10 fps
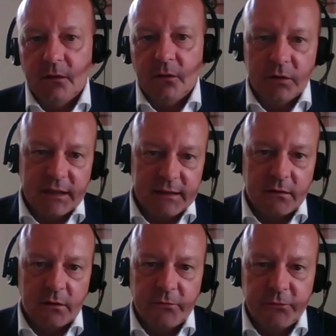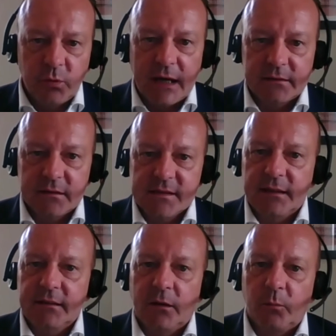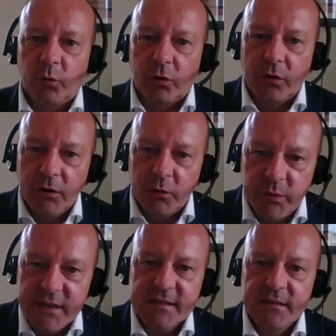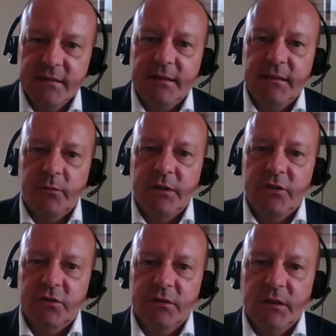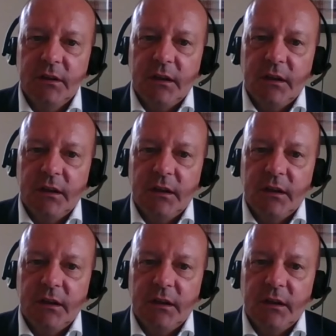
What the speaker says: okay, there are a few actors that are more recent in the region,